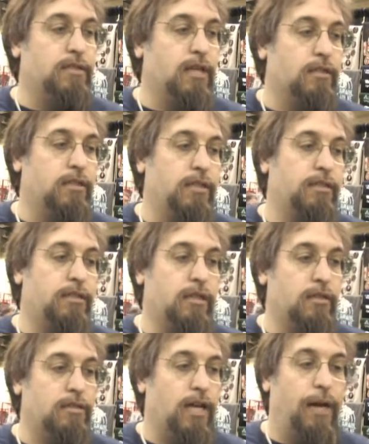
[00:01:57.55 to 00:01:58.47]
we sell
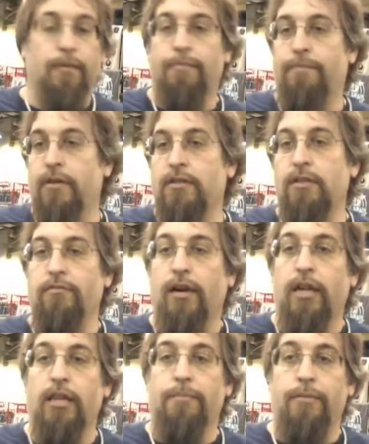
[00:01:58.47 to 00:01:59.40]
t-shirts. I'm the person
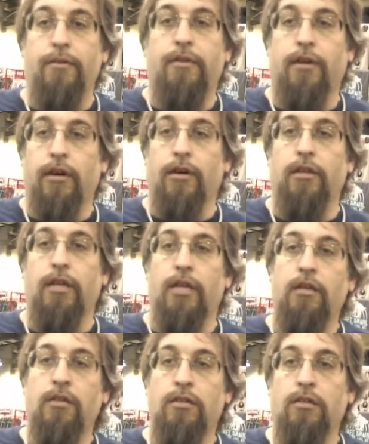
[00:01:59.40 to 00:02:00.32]
running the booth
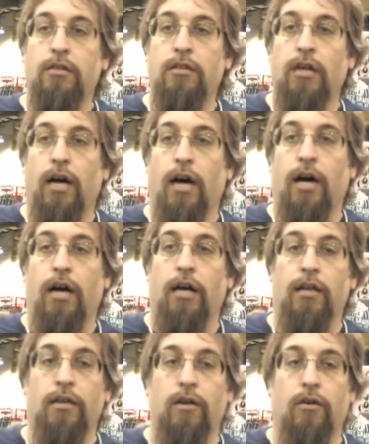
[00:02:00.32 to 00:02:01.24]
currently.
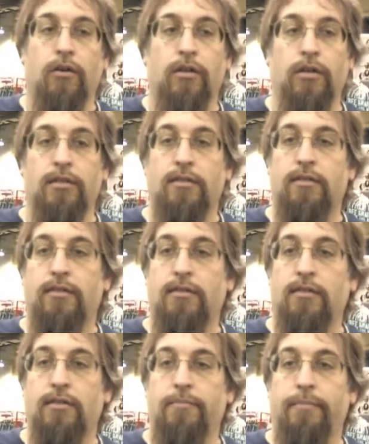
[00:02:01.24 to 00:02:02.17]
Uh, the owner
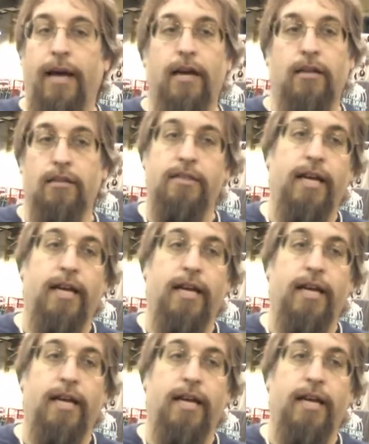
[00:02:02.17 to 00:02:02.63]
is back in